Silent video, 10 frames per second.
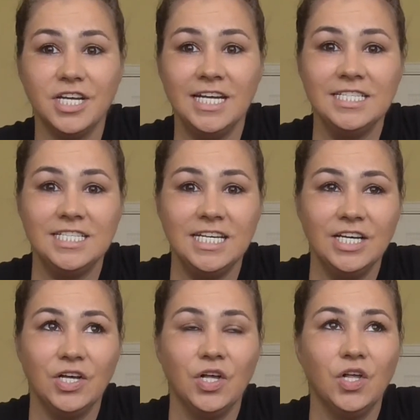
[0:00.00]

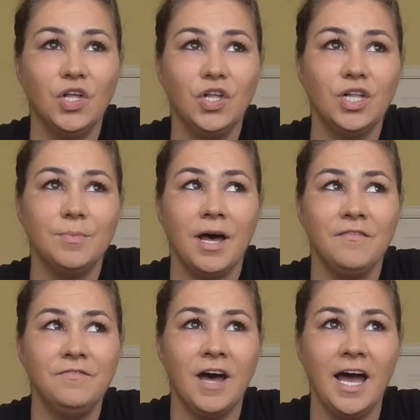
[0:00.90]
until
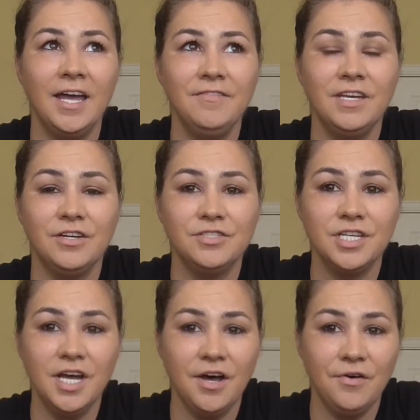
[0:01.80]
about 5 years
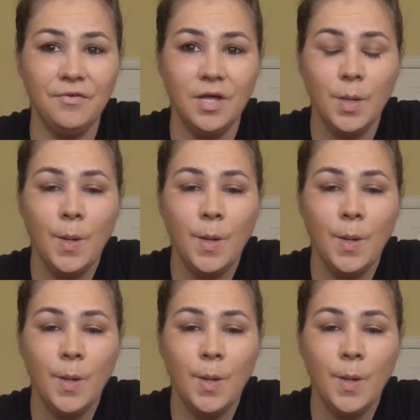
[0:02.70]
ago.